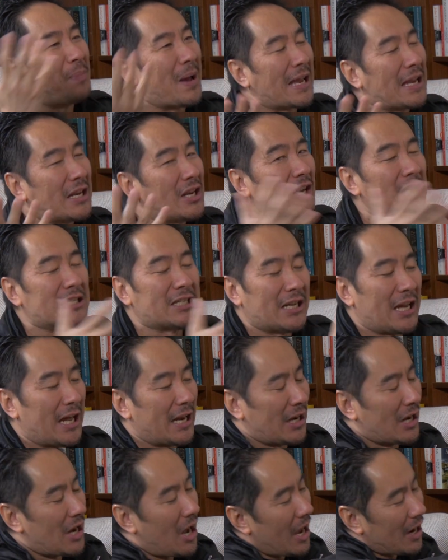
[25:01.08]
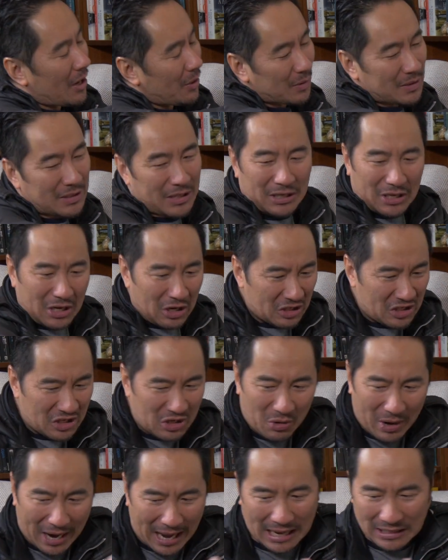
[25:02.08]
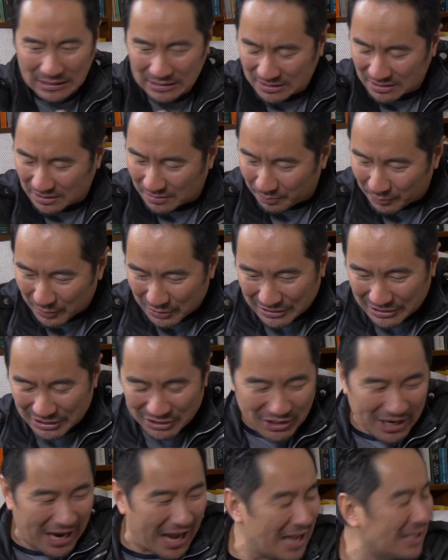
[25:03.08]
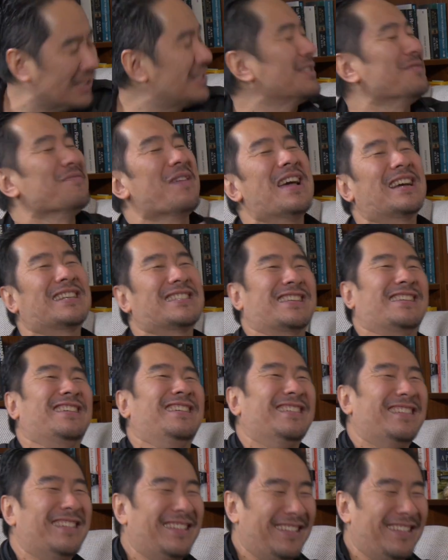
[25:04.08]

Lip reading: back in 1989 and I was like, God, you're handsome. You're such a handsome actor.